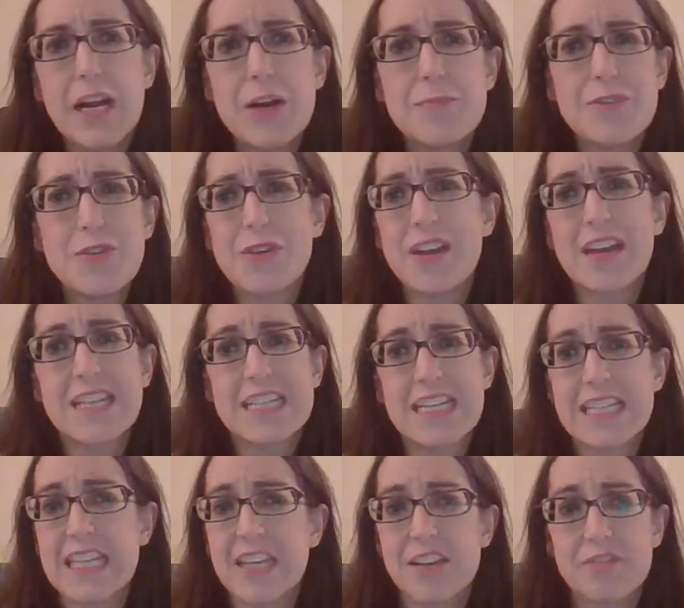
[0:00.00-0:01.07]
You can
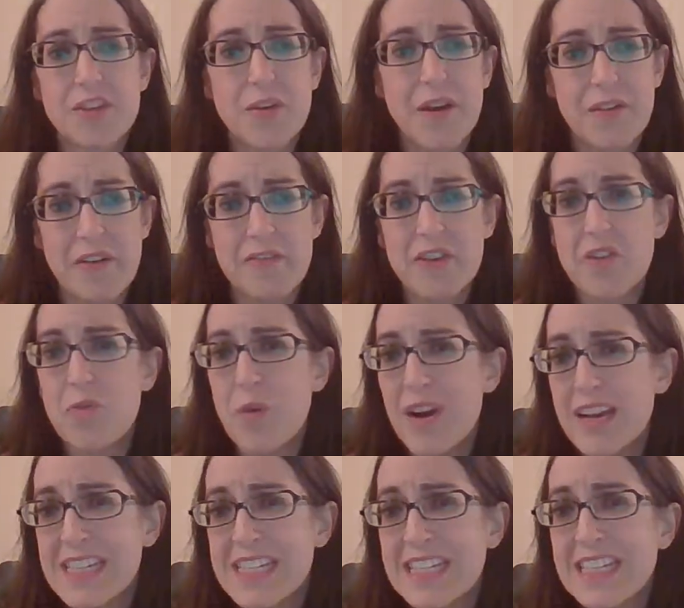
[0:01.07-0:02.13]
conduct the interview however you
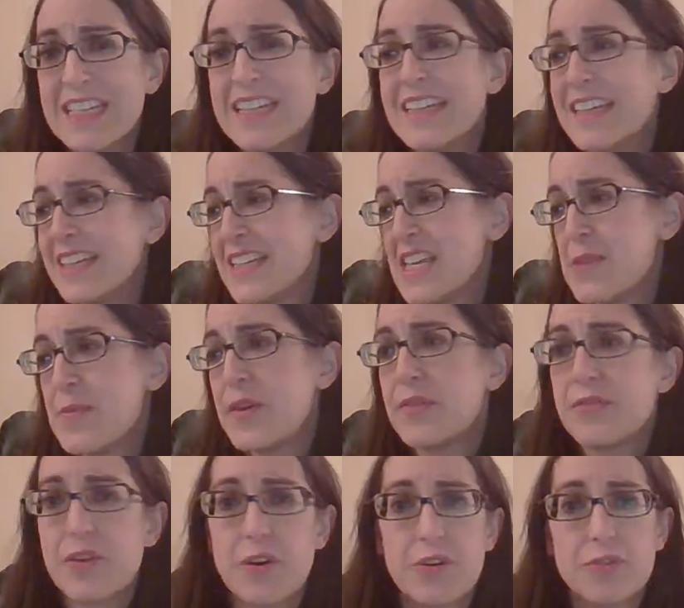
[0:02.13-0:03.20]
want,
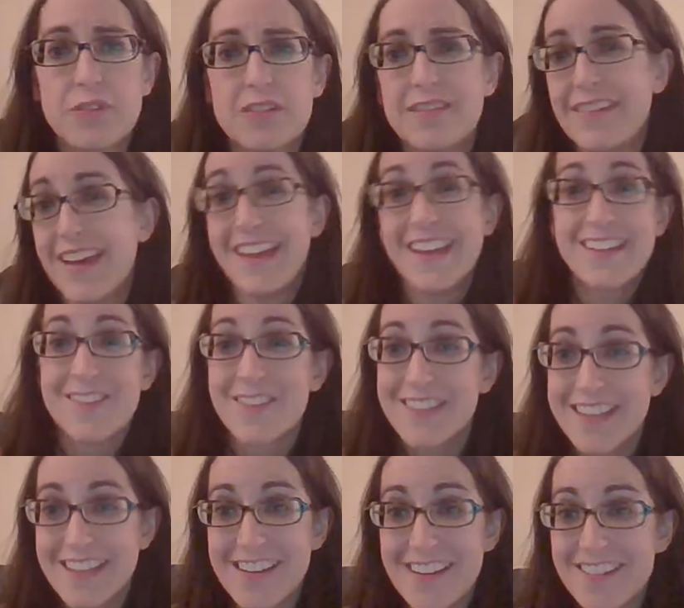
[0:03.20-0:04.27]
email, phone, any sort of
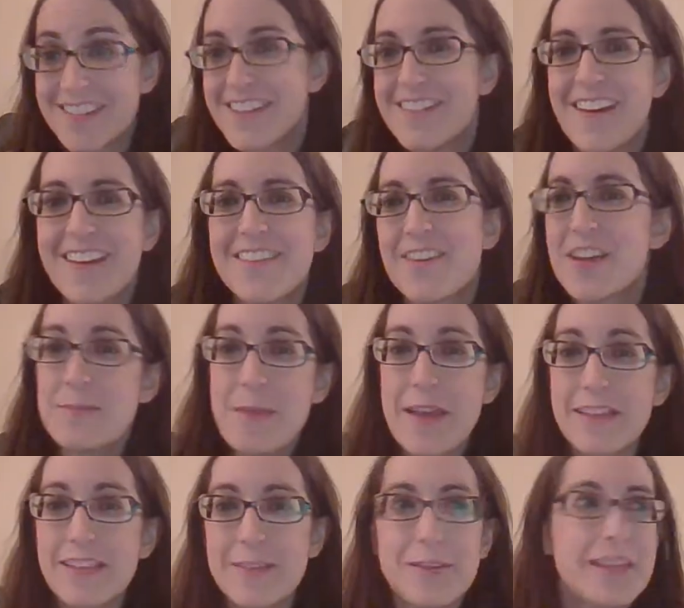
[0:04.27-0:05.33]
technology. Right? You can
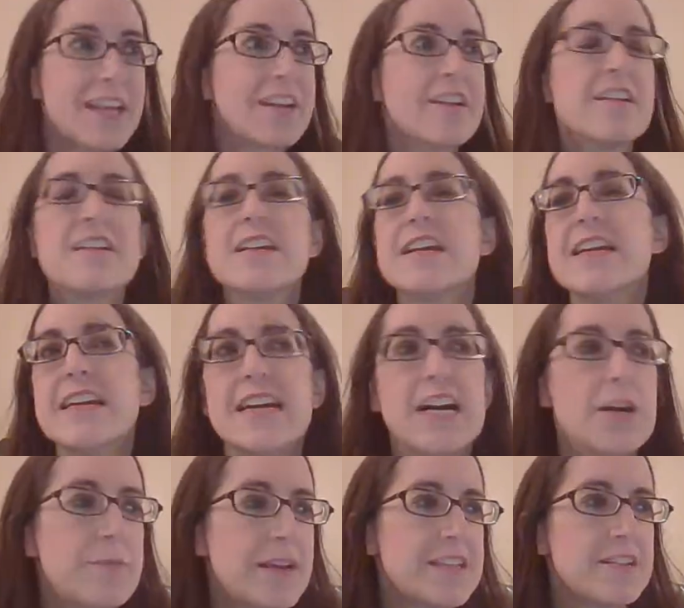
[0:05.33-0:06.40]
mail them a letter.
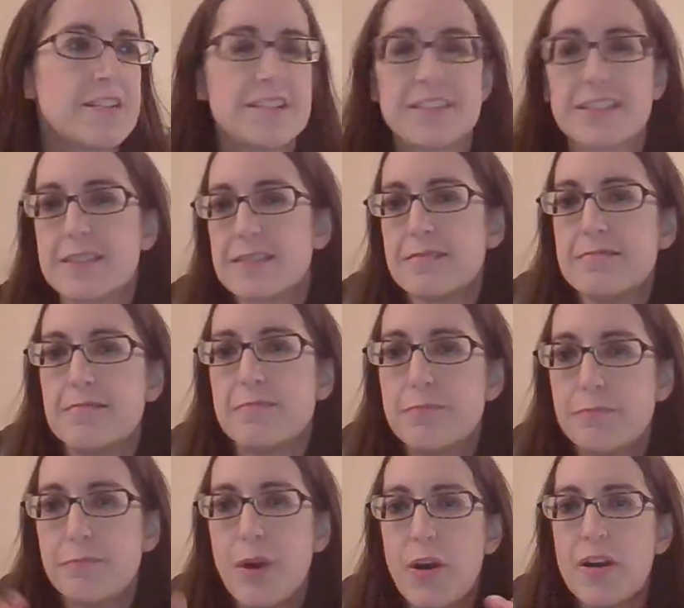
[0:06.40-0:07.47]
My dog is
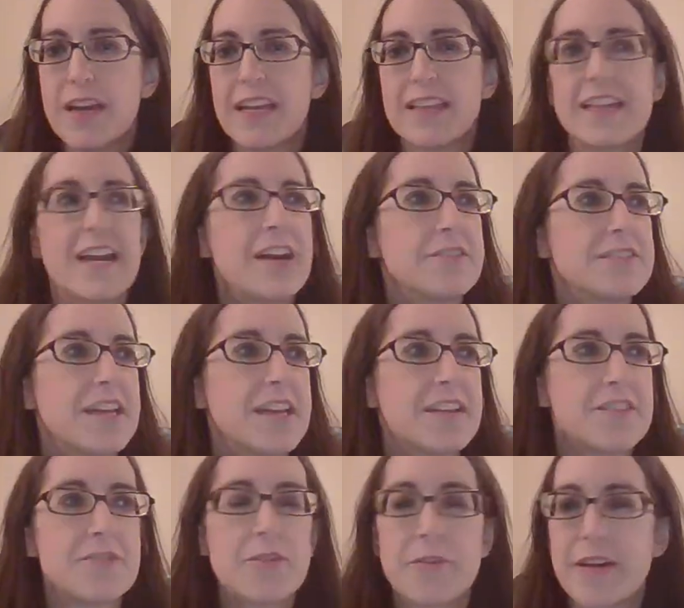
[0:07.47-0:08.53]
pawing at the outside
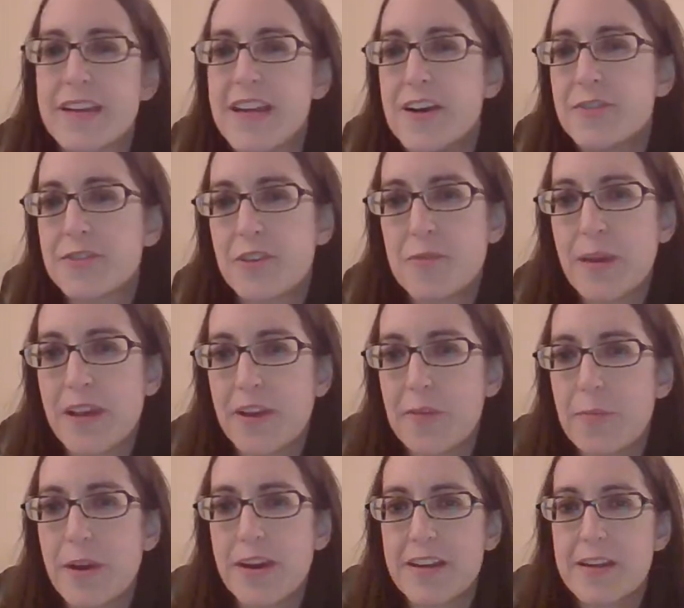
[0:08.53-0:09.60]
of the door right now, so you might hear
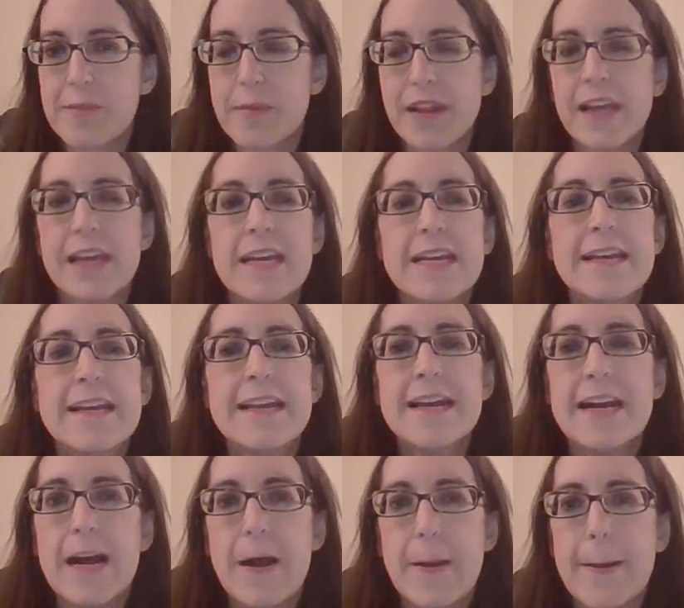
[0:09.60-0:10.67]
him bark in a minute.
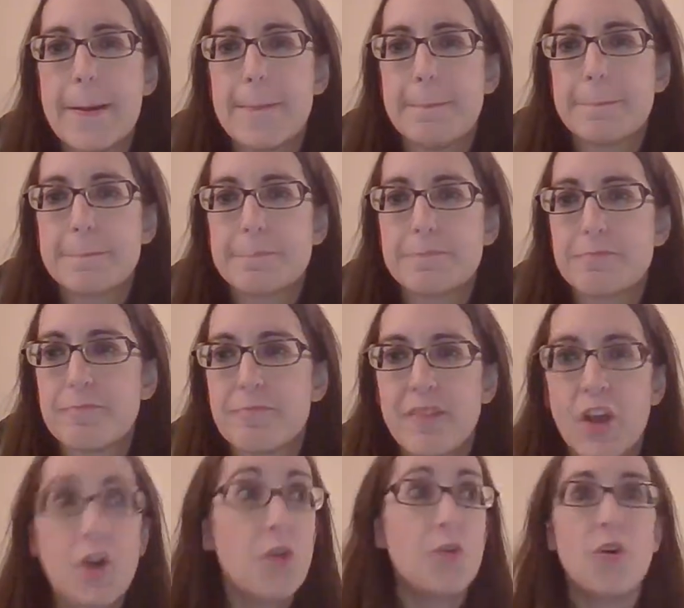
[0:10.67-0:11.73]

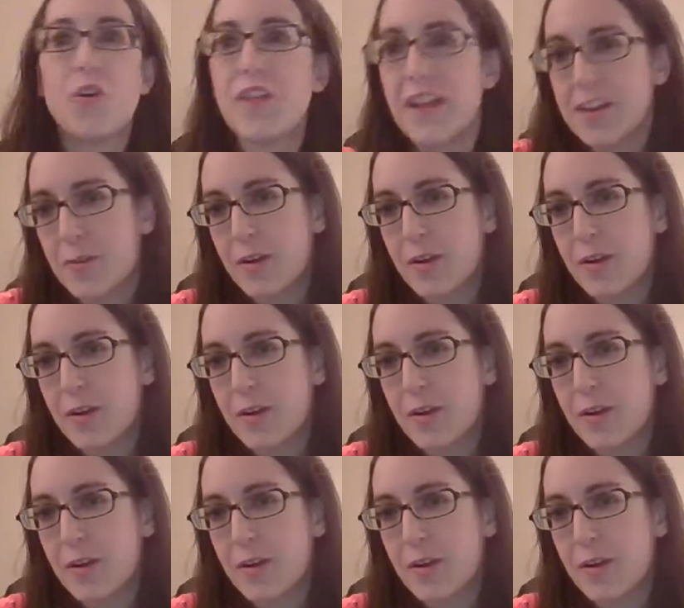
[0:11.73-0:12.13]
Oh, hold on.